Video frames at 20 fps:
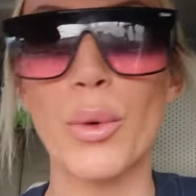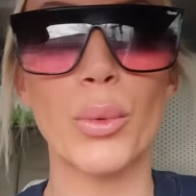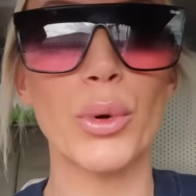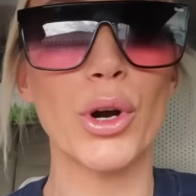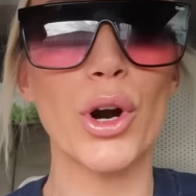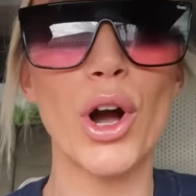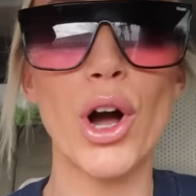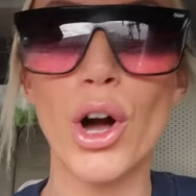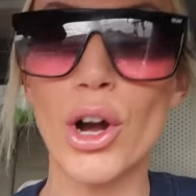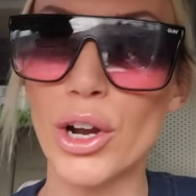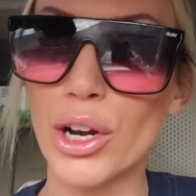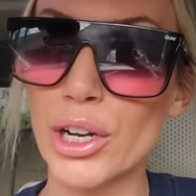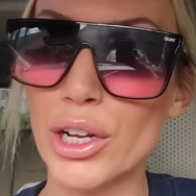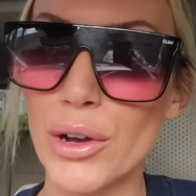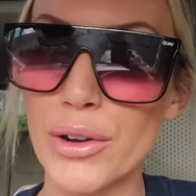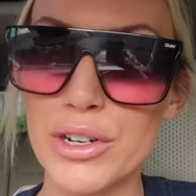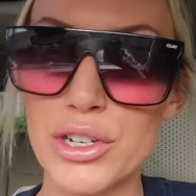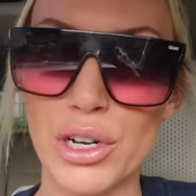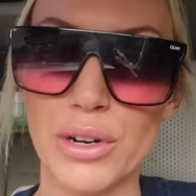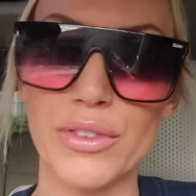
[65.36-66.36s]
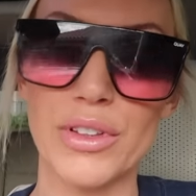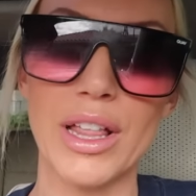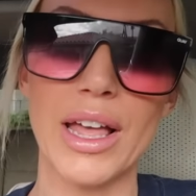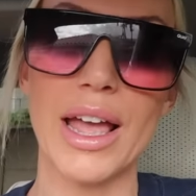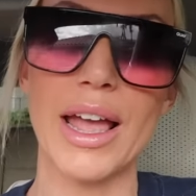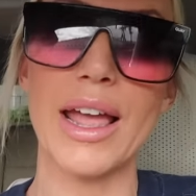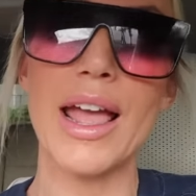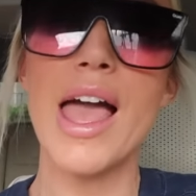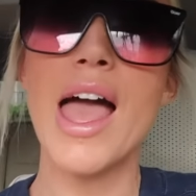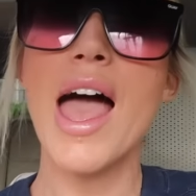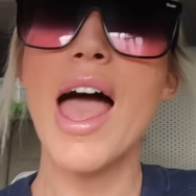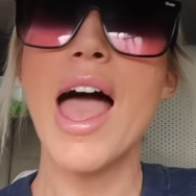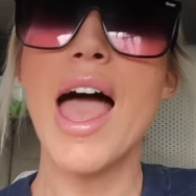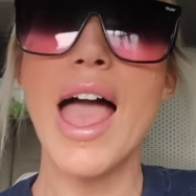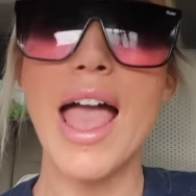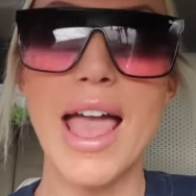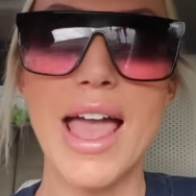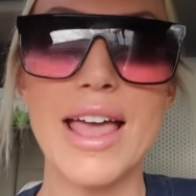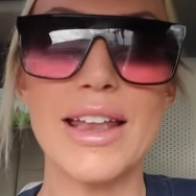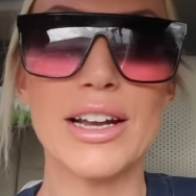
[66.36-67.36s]
We're all gonna go to Chick-fil-A
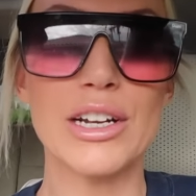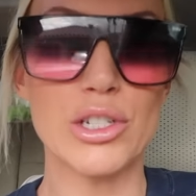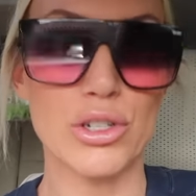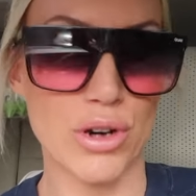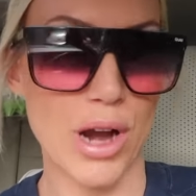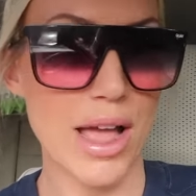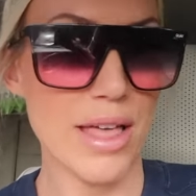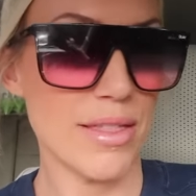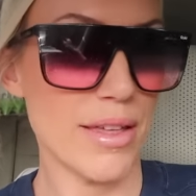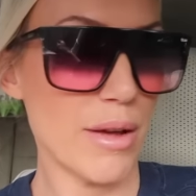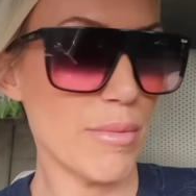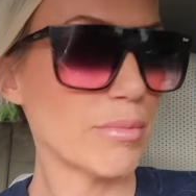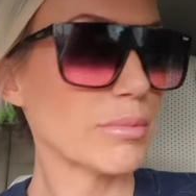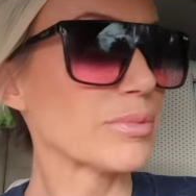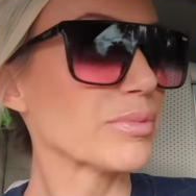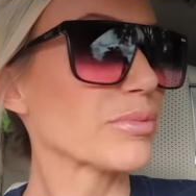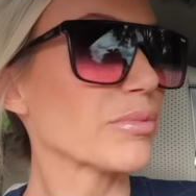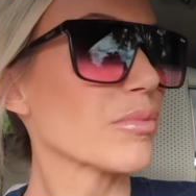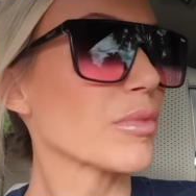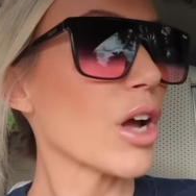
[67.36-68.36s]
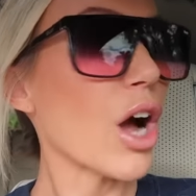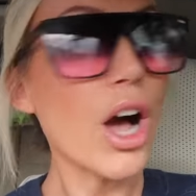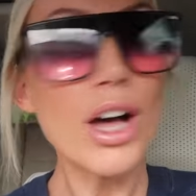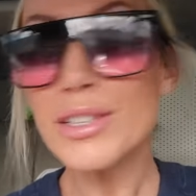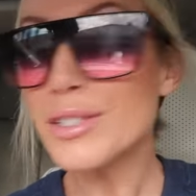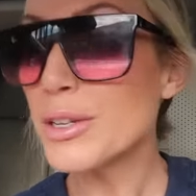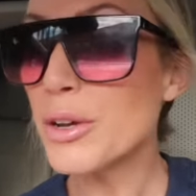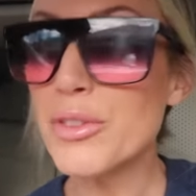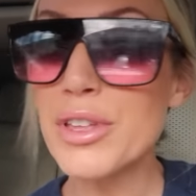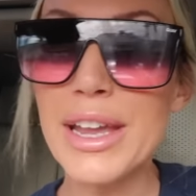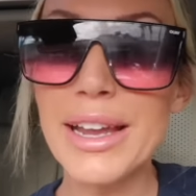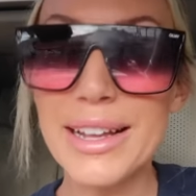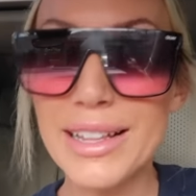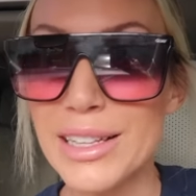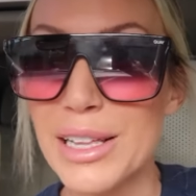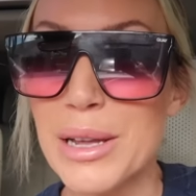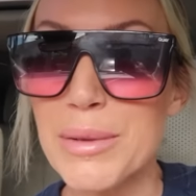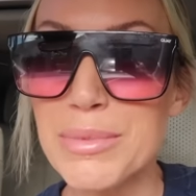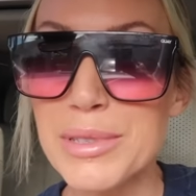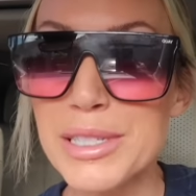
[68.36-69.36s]
and try them. Also the
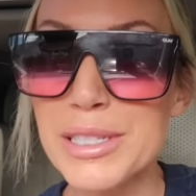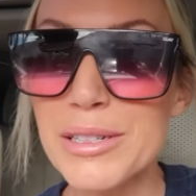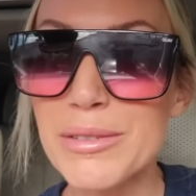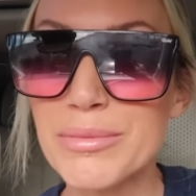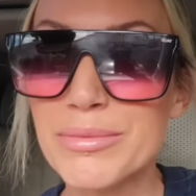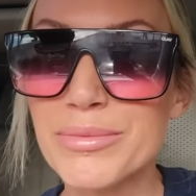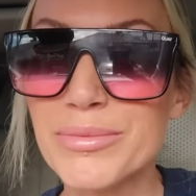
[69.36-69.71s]
Eclipse.